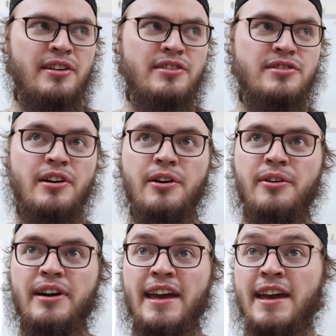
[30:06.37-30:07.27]

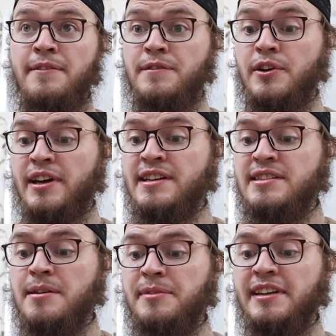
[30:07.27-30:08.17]
So if there is
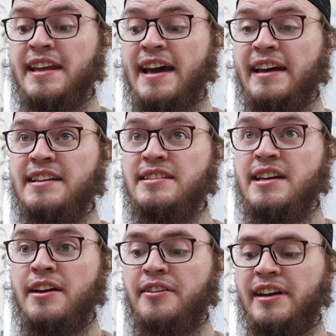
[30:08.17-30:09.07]
something that is
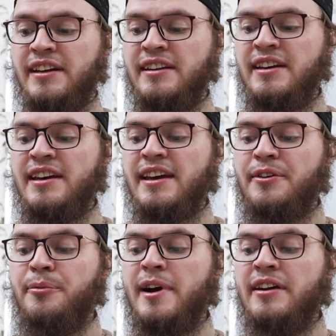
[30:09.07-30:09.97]
narrated
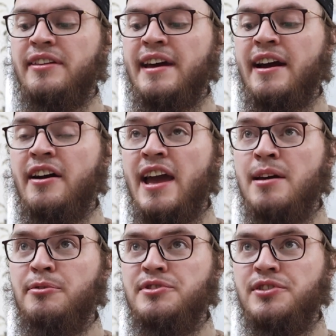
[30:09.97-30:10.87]
where they are
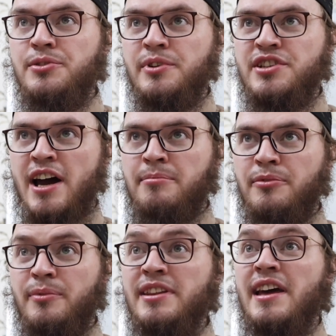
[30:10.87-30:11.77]
able to do a job
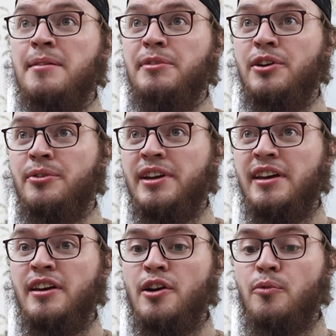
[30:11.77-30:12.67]
with ambiguity,